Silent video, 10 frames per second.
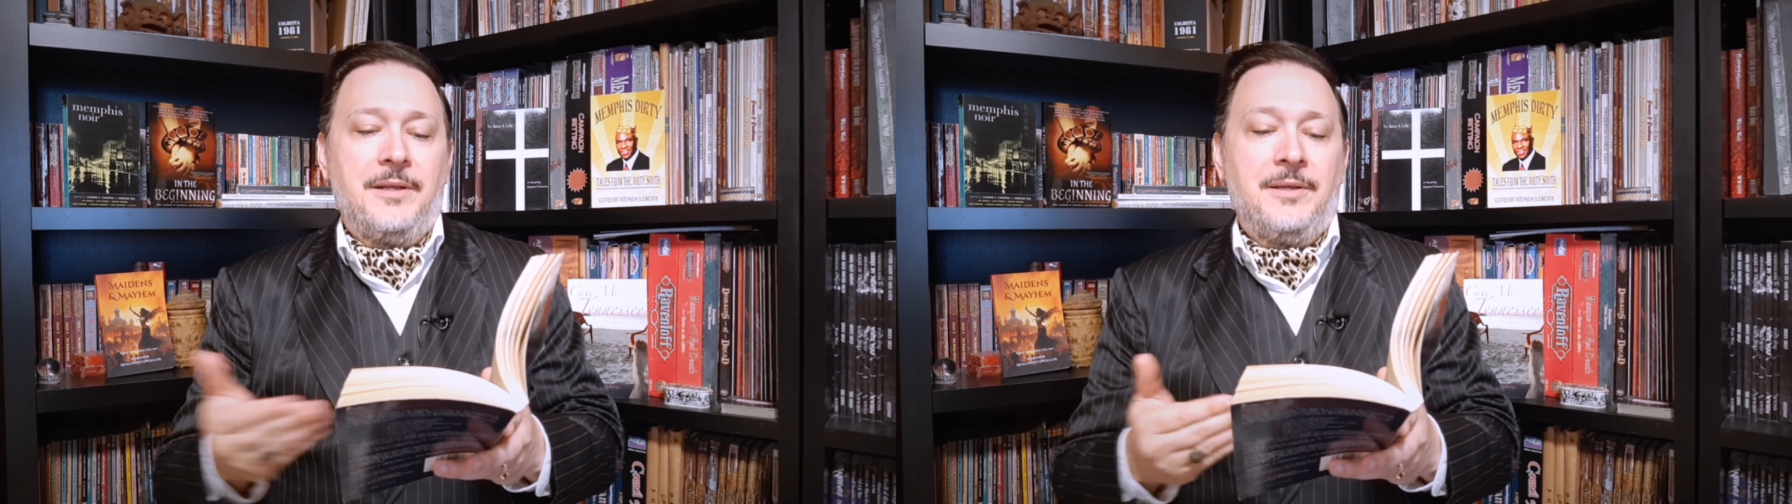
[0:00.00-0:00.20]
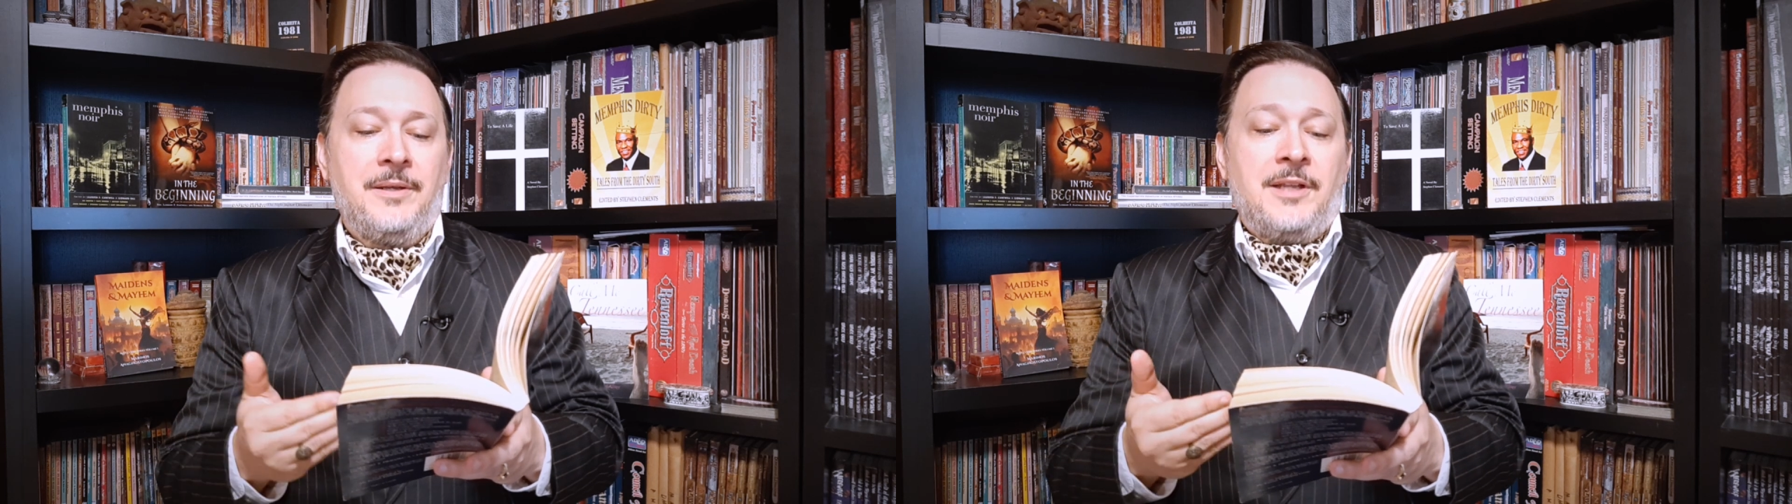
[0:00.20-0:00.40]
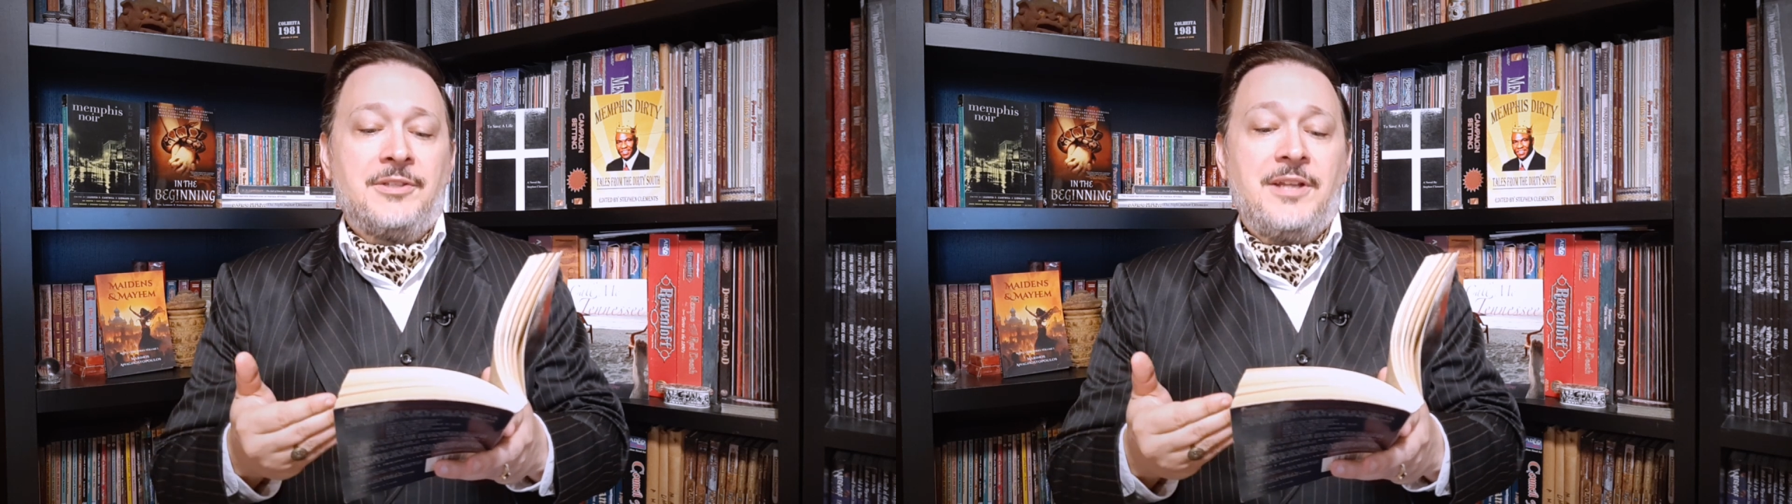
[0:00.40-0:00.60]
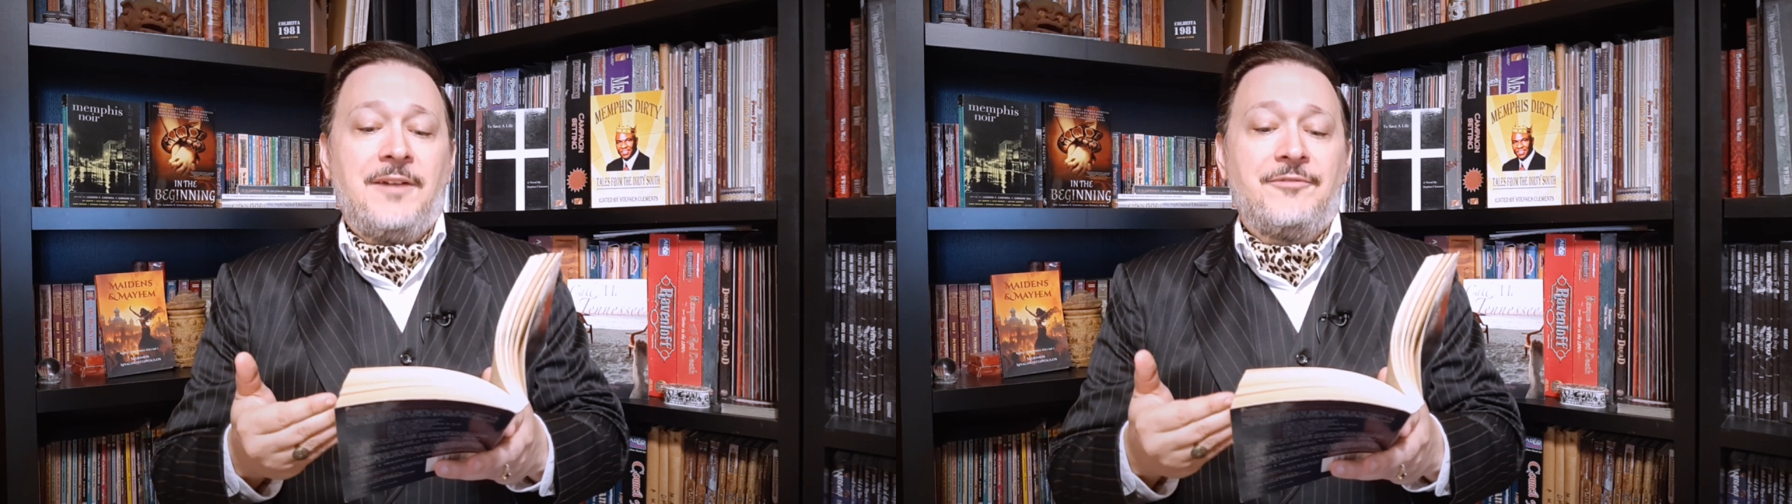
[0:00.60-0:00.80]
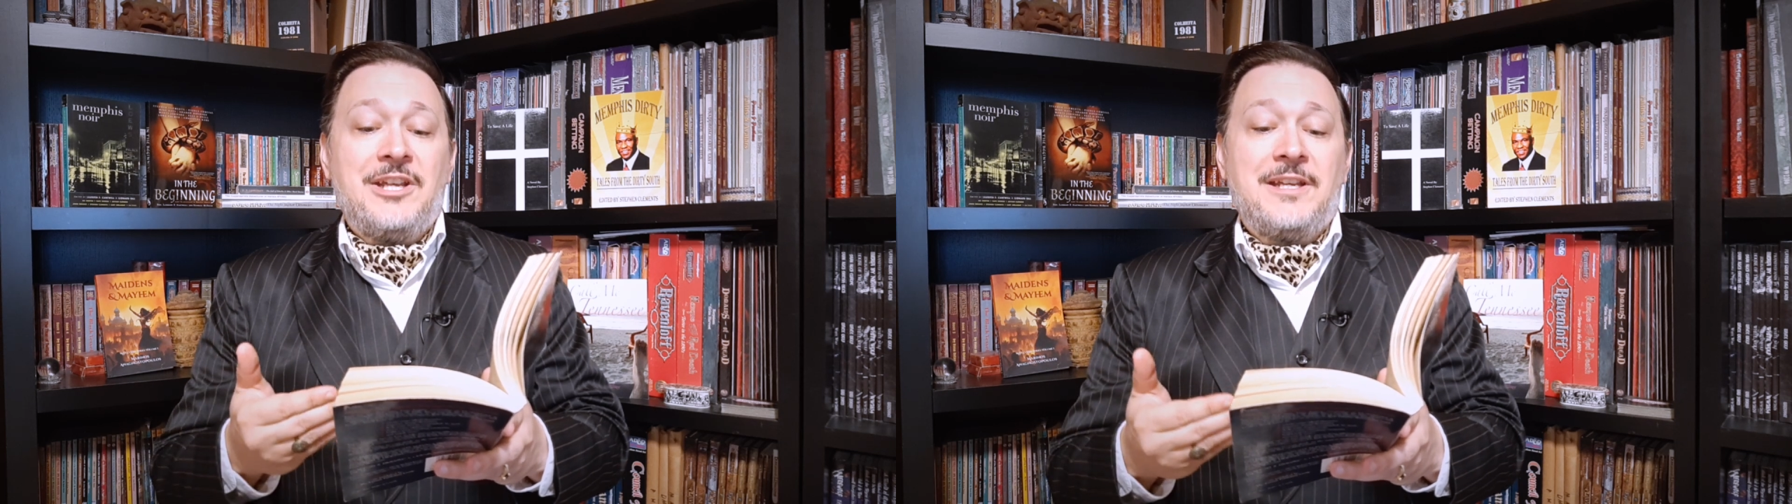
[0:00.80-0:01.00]
Instead of
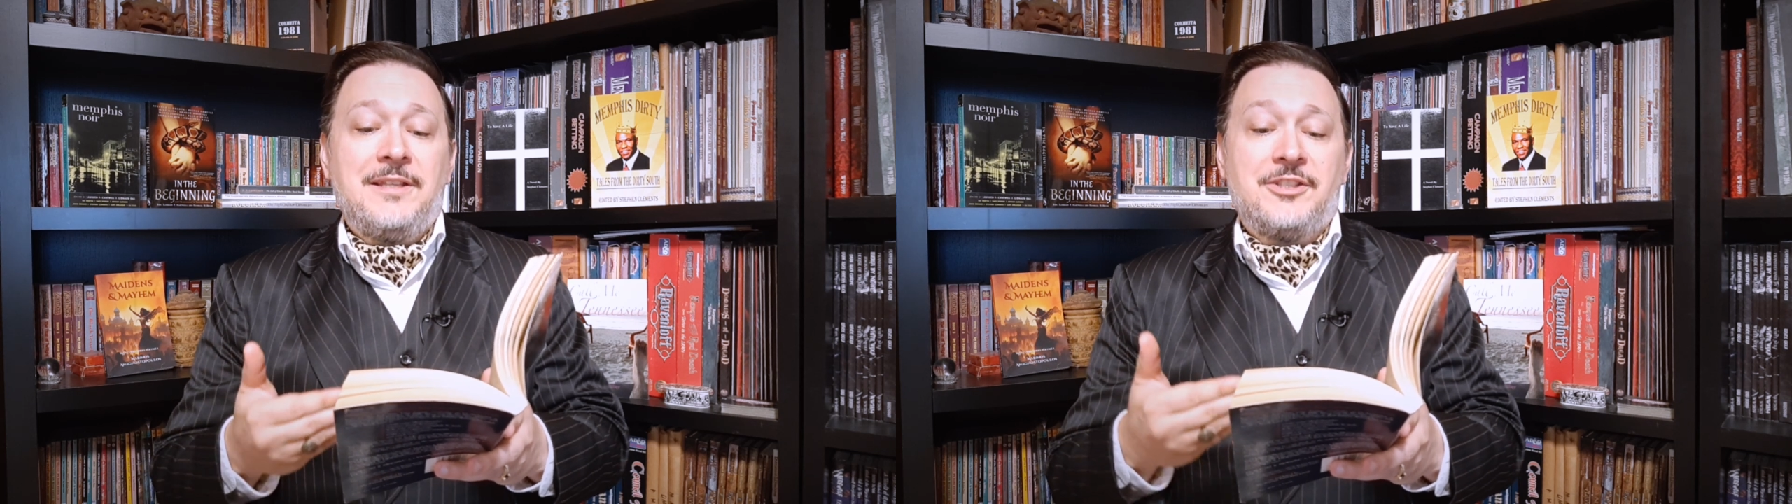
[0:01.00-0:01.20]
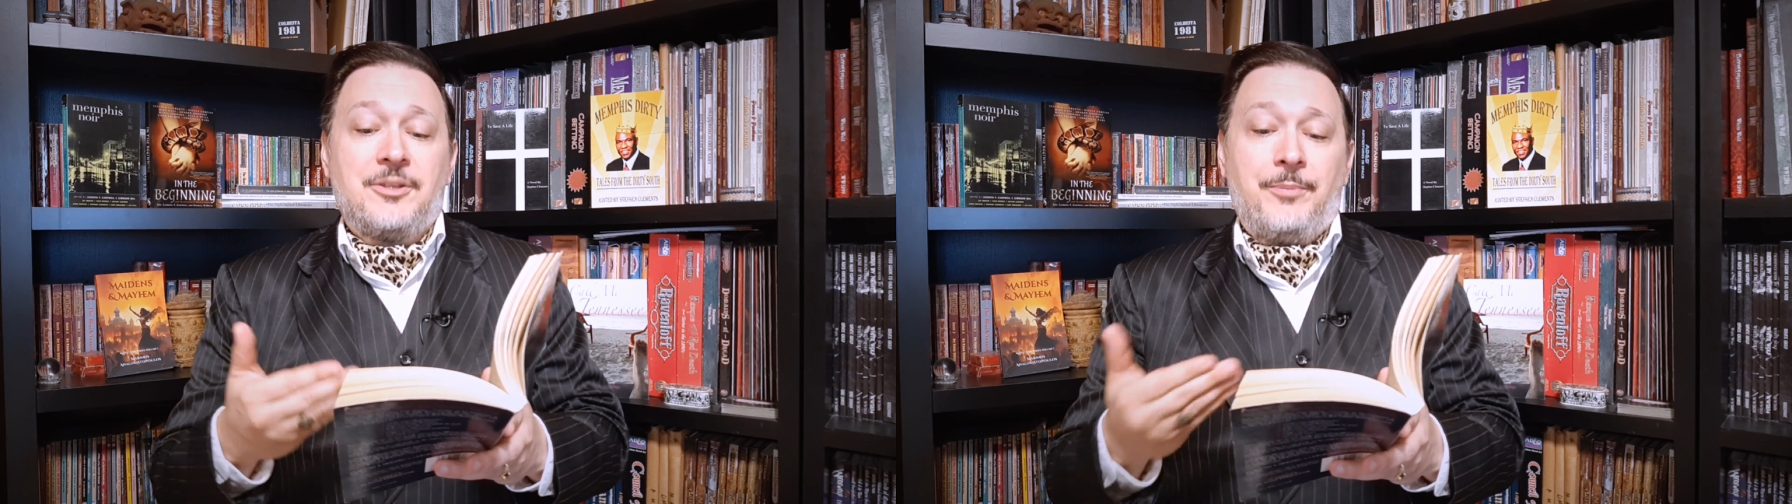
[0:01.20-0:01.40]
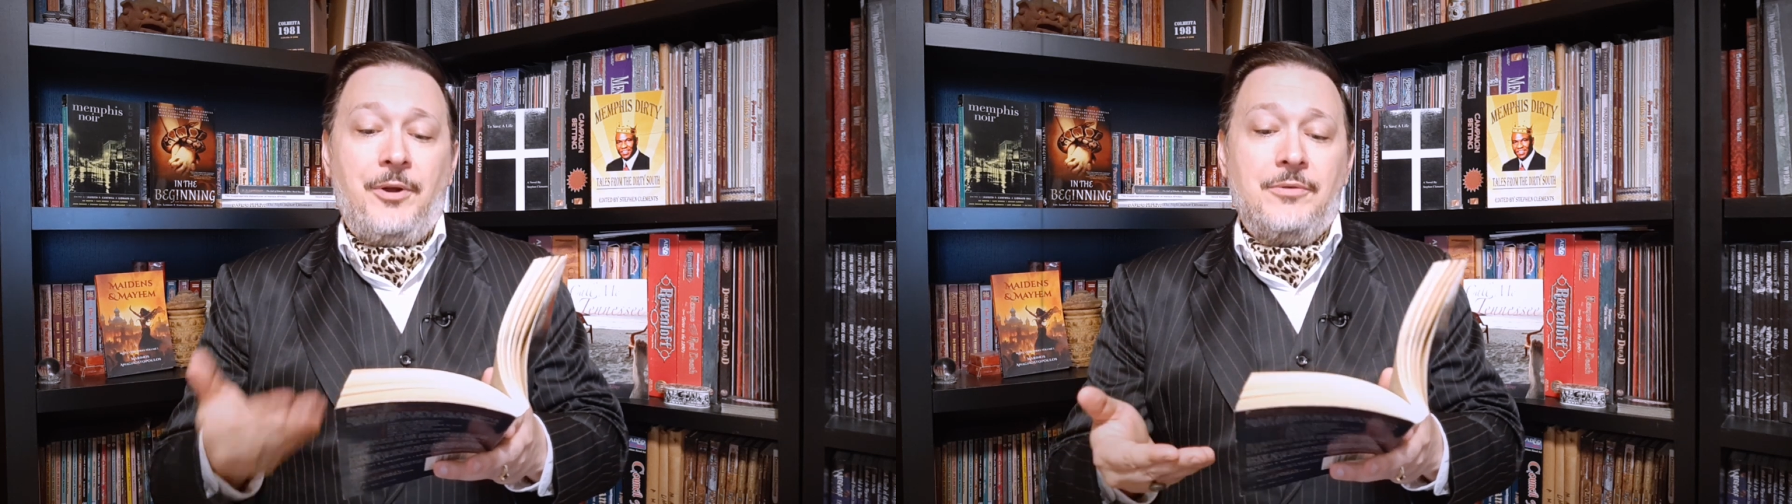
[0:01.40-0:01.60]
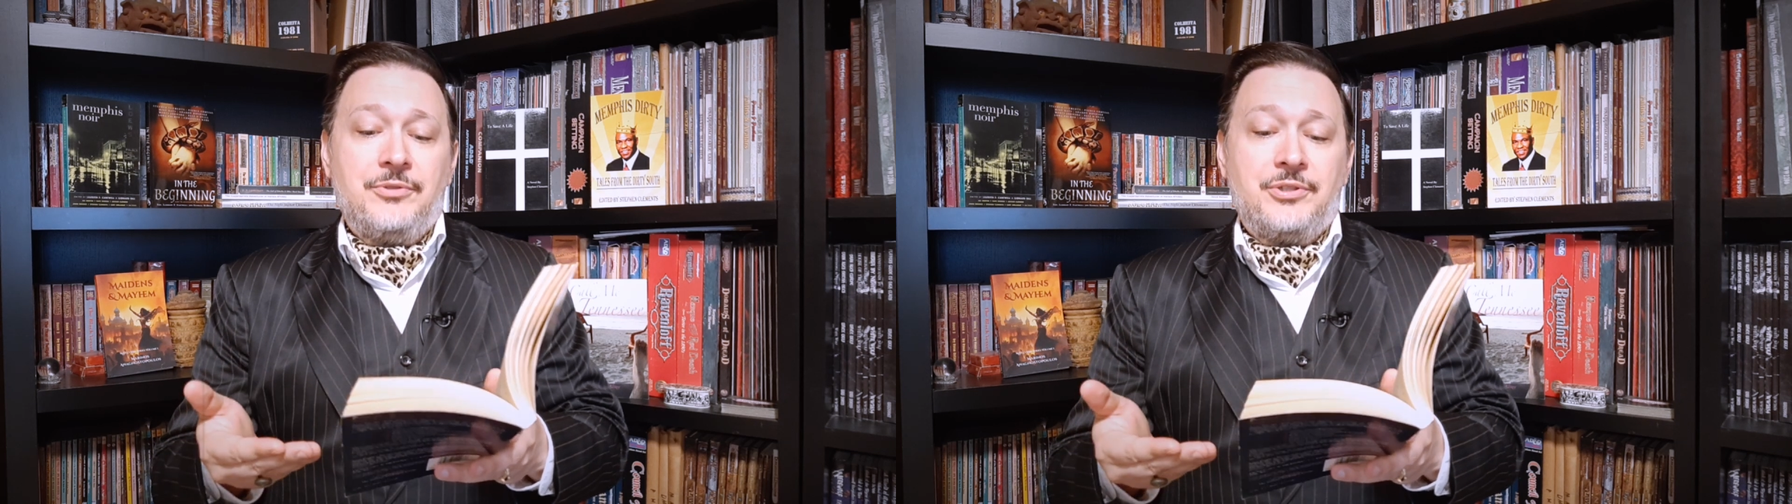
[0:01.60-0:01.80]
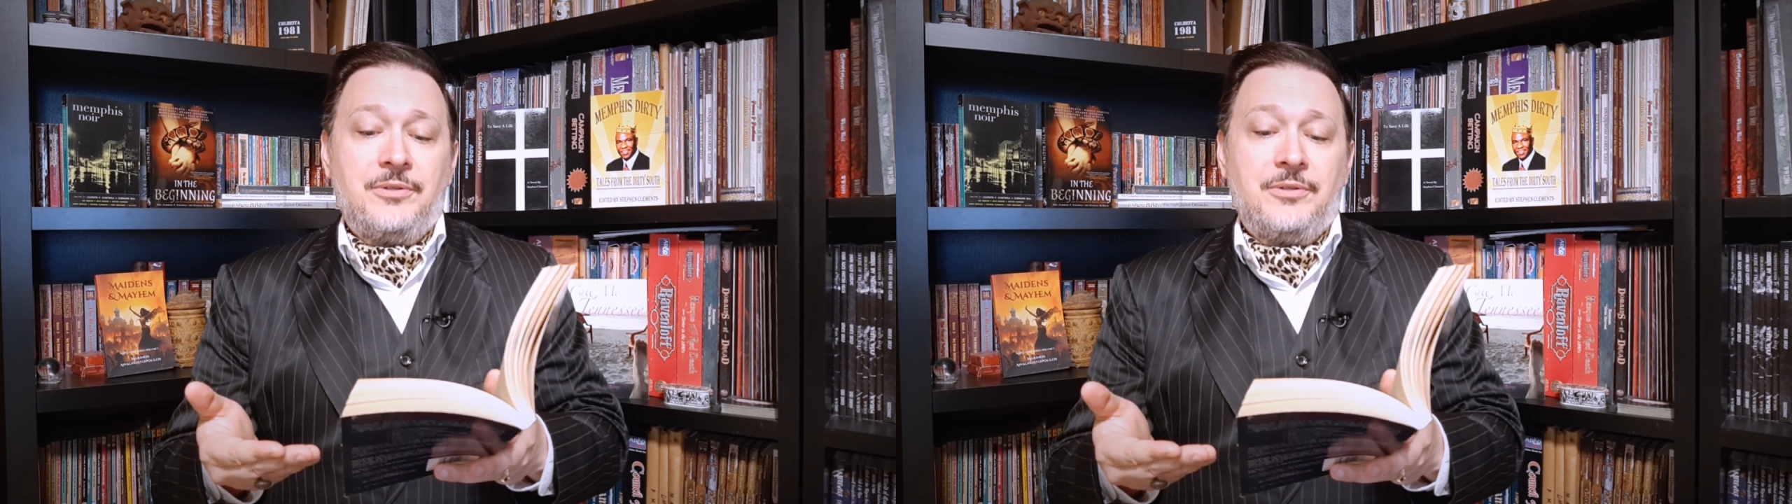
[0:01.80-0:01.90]
taking this approach,